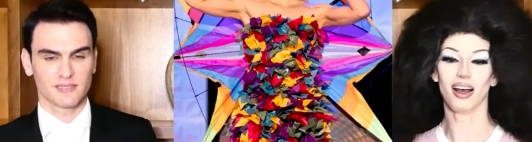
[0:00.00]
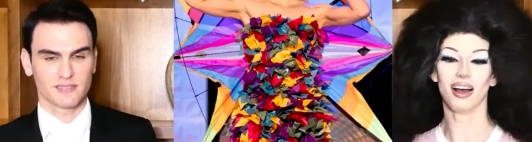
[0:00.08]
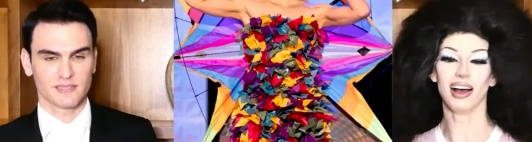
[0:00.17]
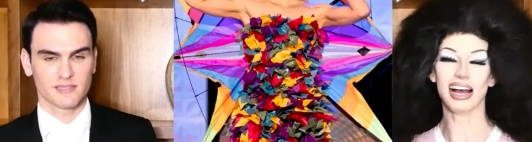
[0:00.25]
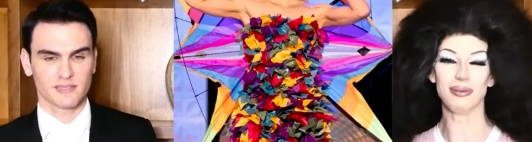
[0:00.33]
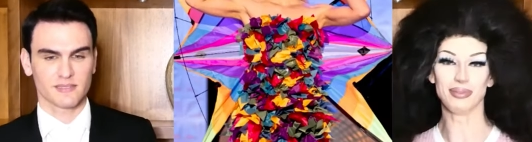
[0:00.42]

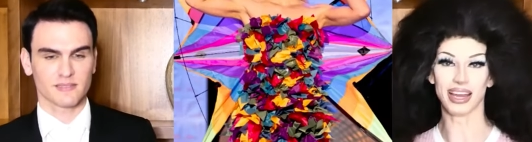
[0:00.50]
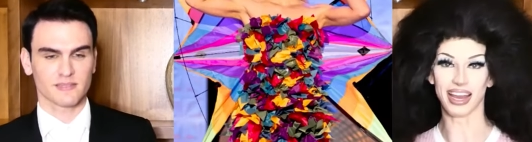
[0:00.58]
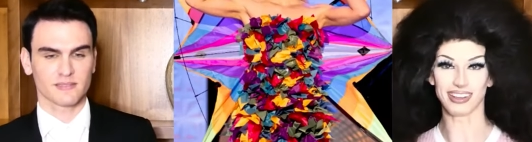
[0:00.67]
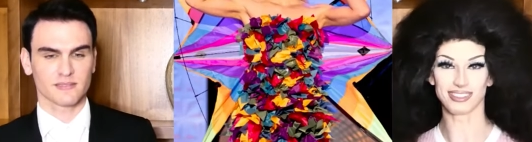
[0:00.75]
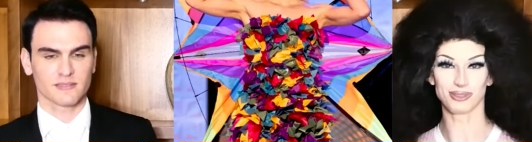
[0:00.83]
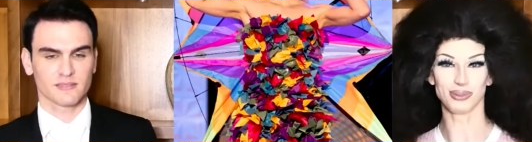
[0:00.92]
Speaker 1: Up
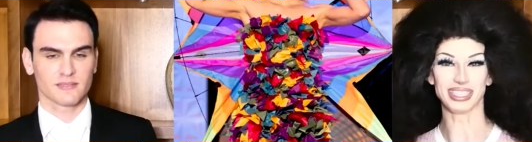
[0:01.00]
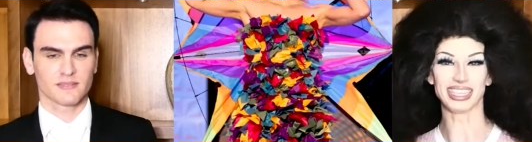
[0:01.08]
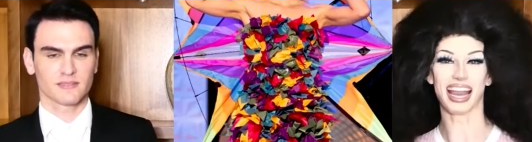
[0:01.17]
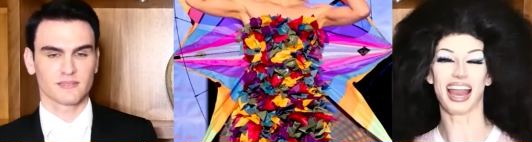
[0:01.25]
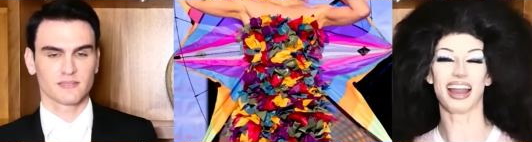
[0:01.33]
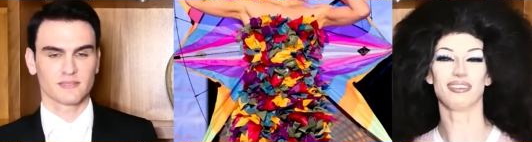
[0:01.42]
next we
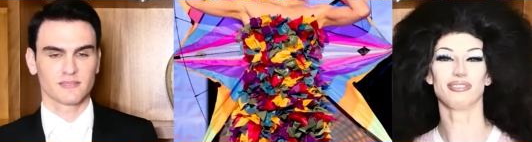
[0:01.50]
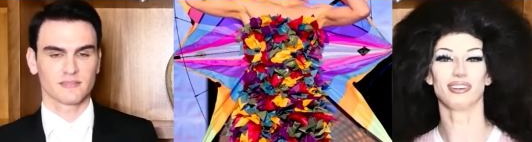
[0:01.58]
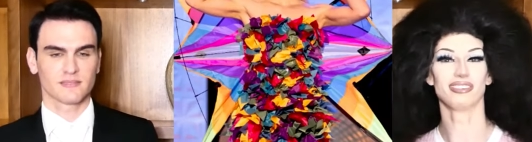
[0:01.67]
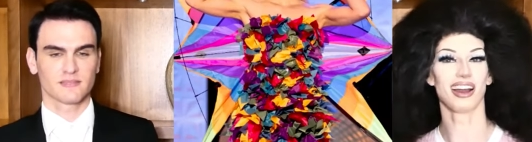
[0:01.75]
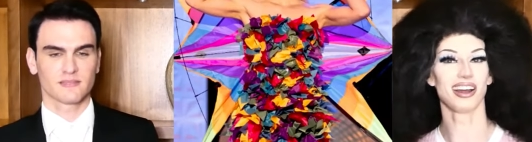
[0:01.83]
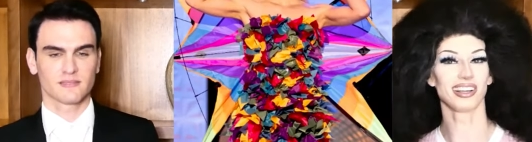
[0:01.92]
have
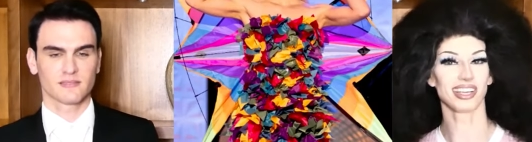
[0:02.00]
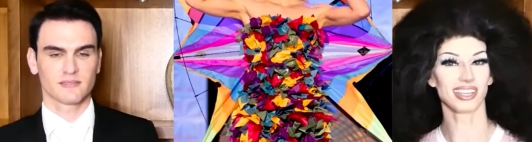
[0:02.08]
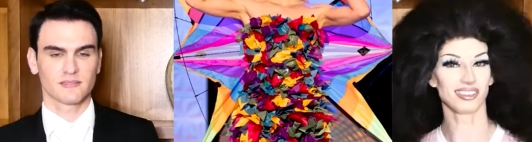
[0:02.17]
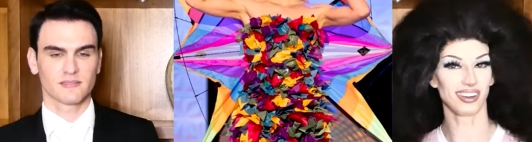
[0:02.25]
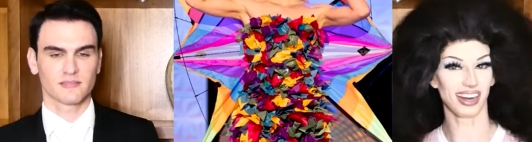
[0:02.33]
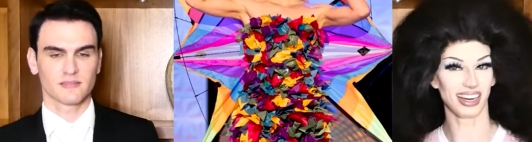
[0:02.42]
Veronica
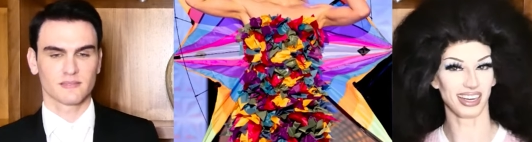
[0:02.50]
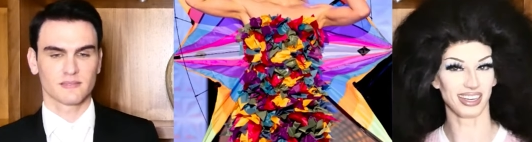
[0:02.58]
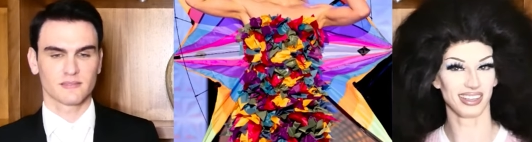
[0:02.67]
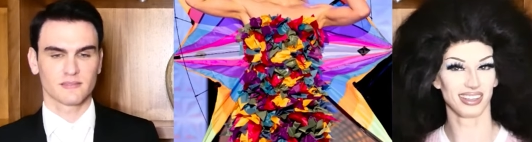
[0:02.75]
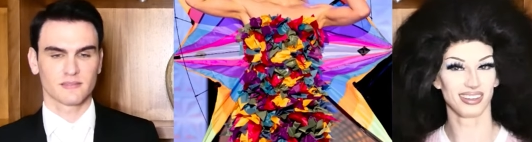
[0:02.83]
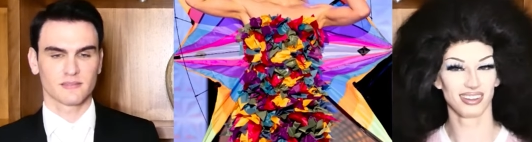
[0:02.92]

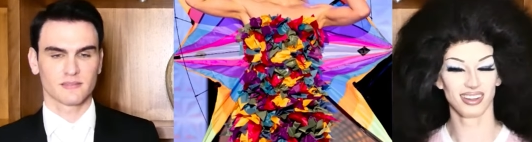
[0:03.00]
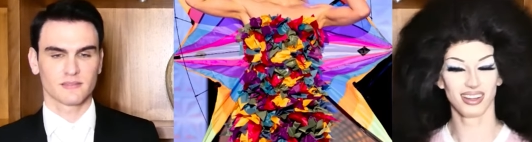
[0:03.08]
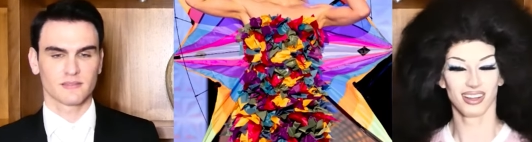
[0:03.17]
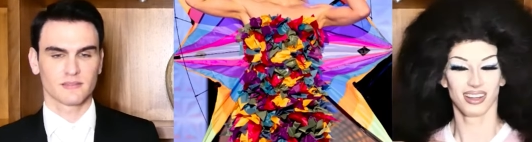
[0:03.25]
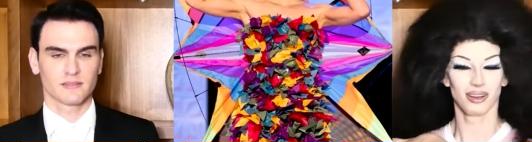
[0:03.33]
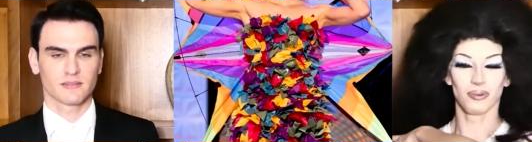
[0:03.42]
Green
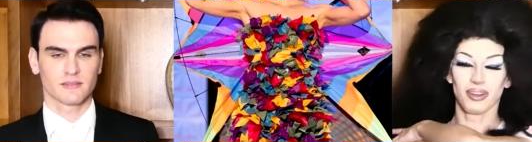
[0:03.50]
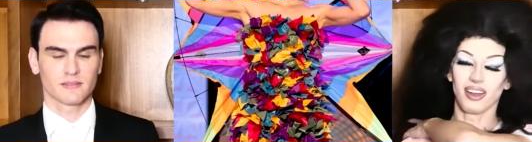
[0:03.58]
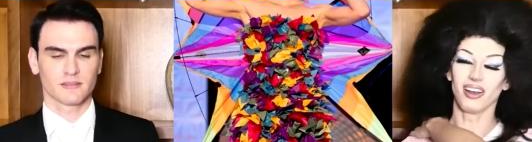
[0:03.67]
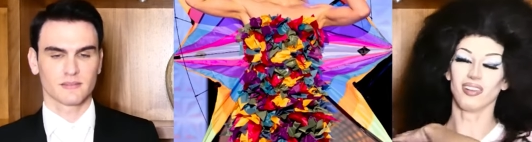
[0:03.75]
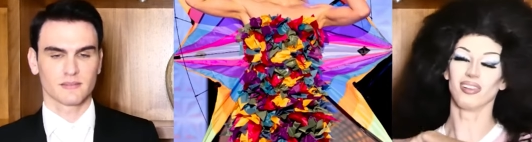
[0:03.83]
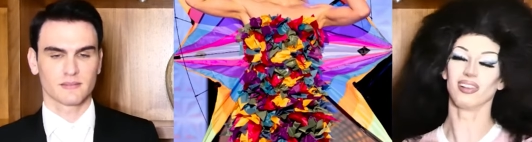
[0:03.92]
with
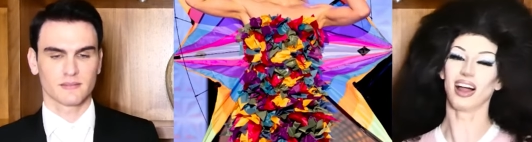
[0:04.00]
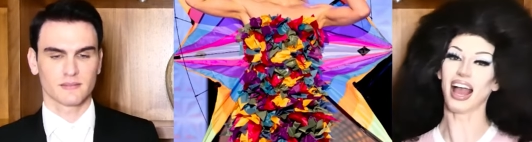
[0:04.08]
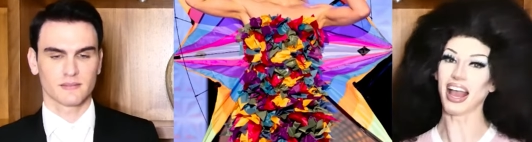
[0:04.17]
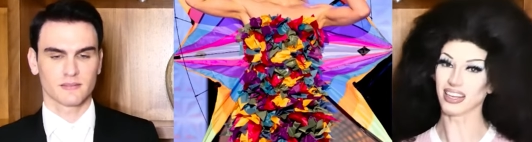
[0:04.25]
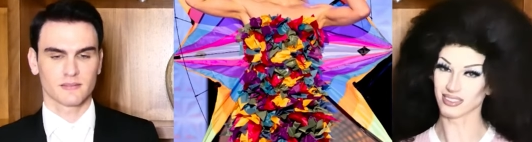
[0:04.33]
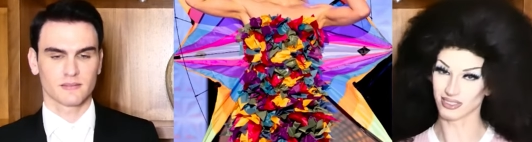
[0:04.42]
her
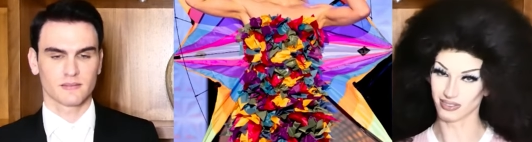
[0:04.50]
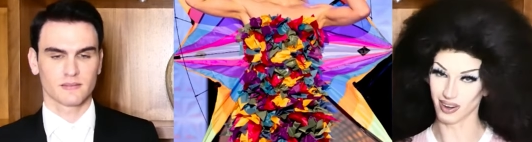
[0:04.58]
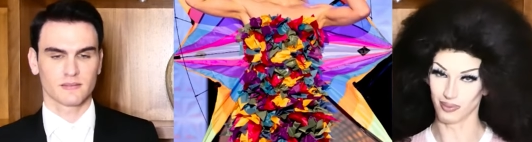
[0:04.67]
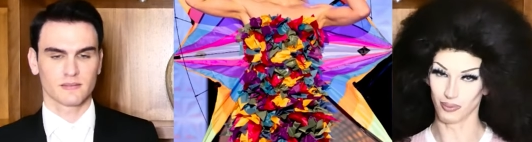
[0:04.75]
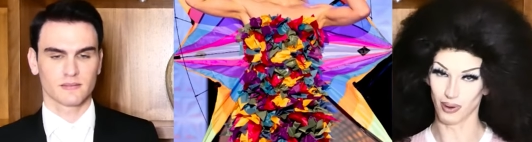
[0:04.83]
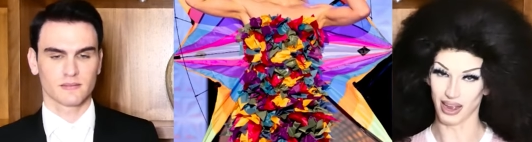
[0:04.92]
last
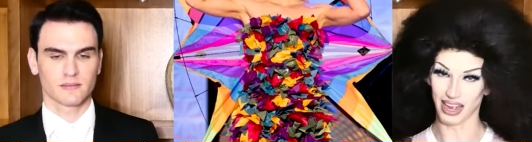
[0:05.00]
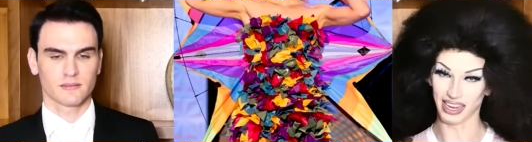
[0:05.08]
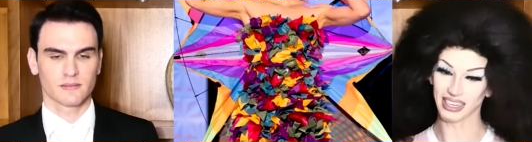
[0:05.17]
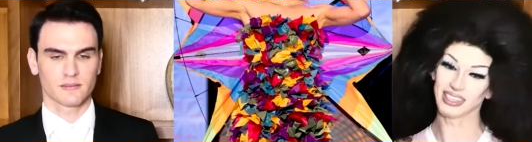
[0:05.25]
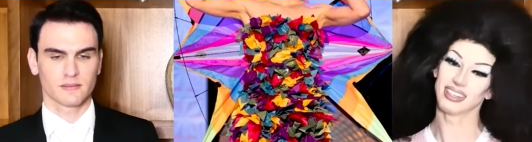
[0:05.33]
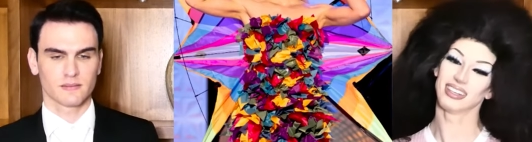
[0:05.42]

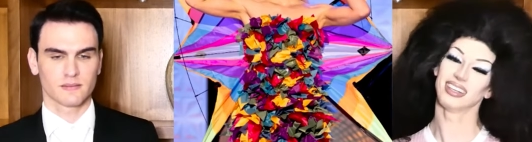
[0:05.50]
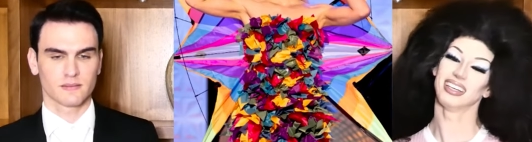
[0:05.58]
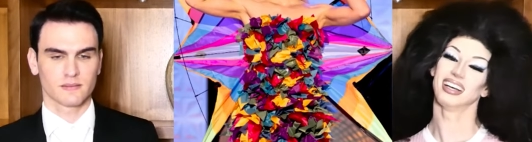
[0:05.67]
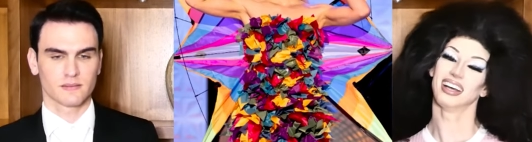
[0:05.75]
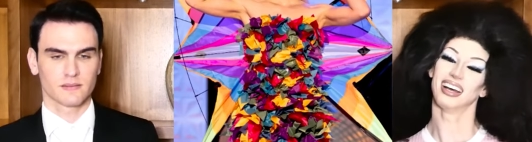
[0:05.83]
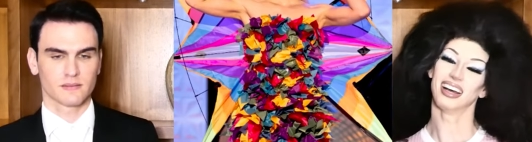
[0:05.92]
runway.
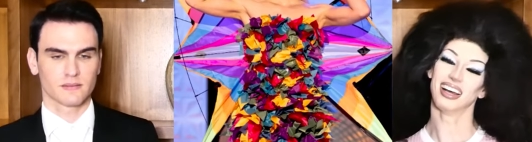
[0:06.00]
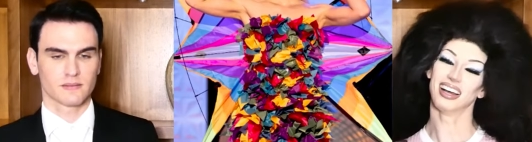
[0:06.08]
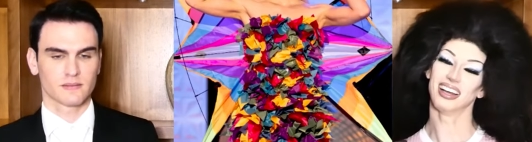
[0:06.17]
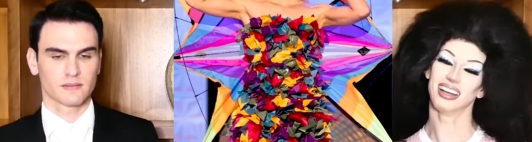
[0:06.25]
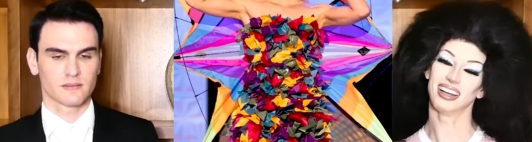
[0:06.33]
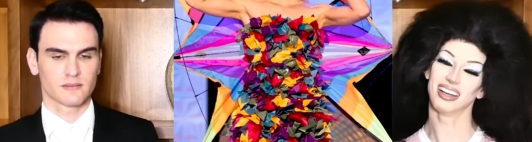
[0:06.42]

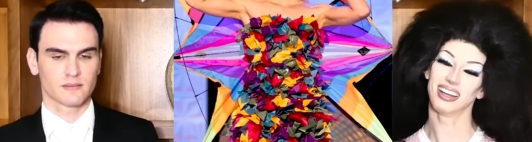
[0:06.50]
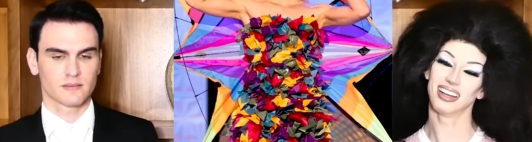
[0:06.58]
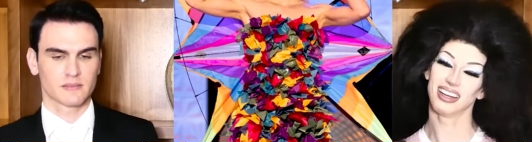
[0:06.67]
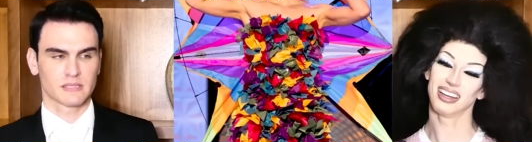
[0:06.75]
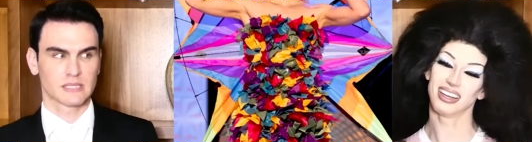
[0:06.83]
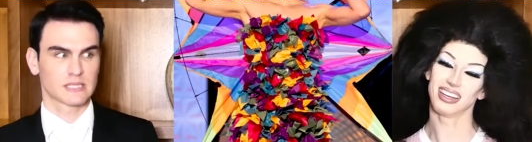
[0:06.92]

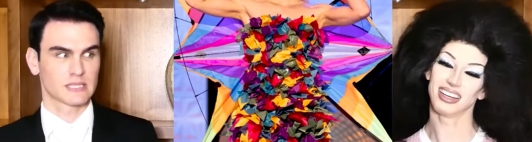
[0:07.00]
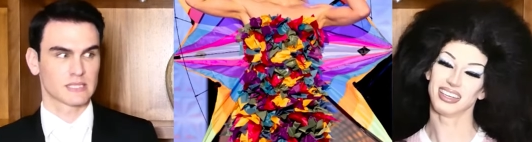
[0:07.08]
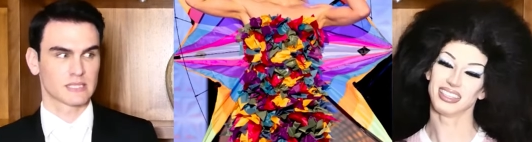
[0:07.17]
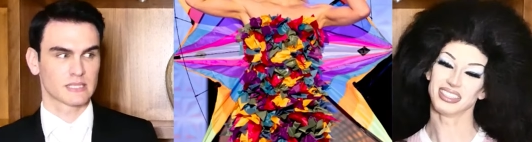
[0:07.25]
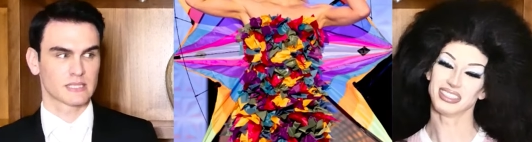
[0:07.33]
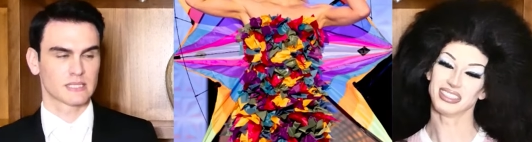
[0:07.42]
Uh,
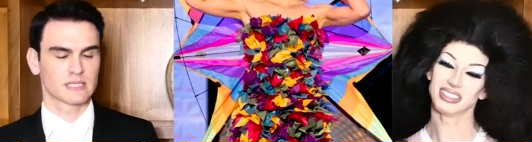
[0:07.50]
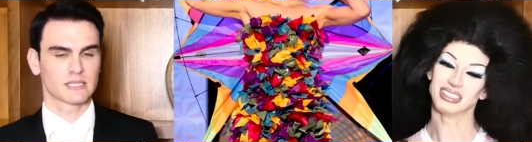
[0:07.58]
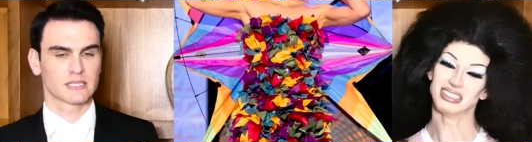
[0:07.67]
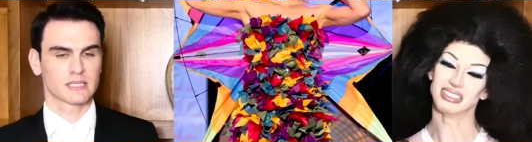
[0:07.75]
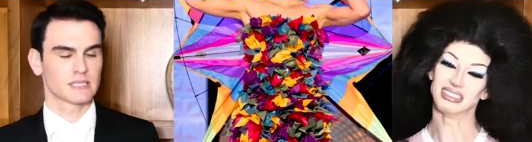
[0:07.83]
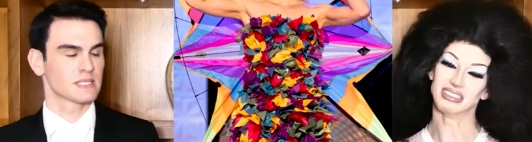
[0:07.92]

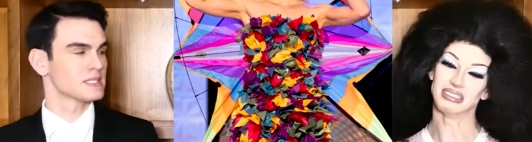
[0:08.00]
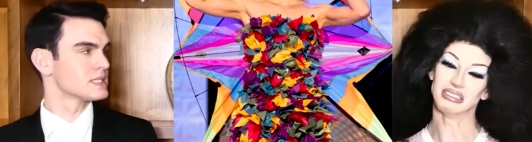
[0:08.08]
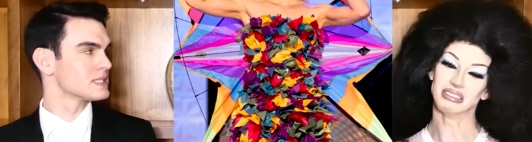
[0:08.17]
oh.